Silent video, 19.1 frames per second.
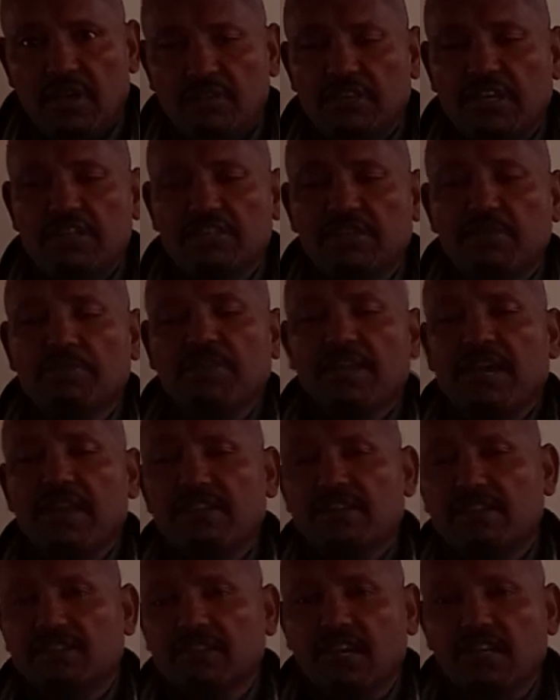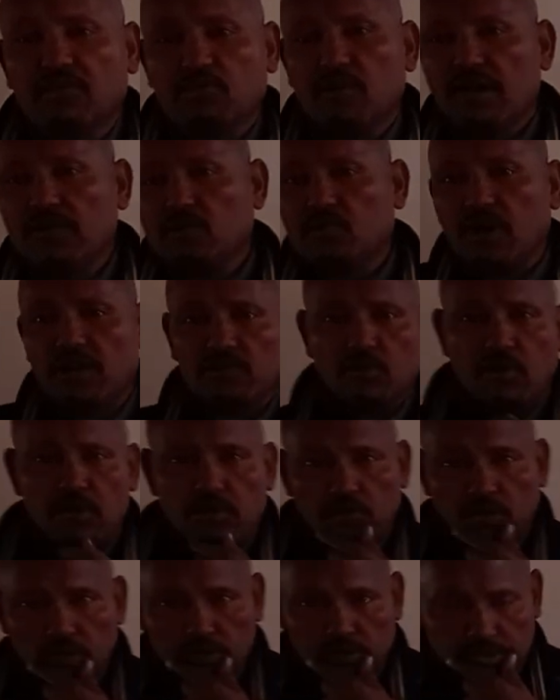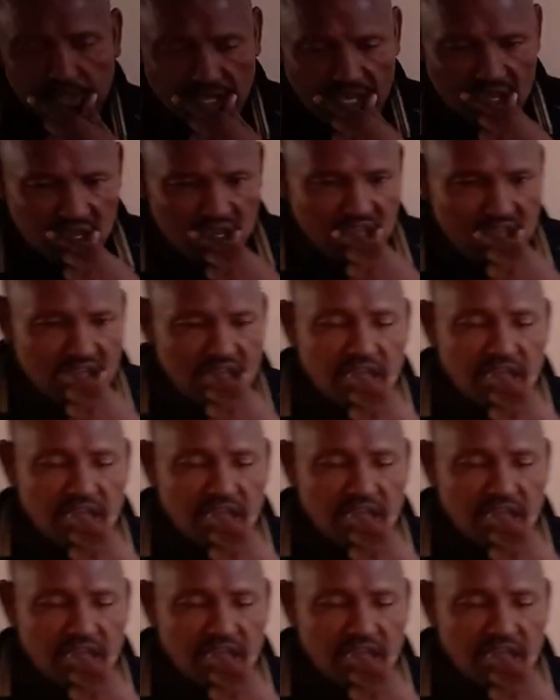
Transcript: They simply understand what you are going to say.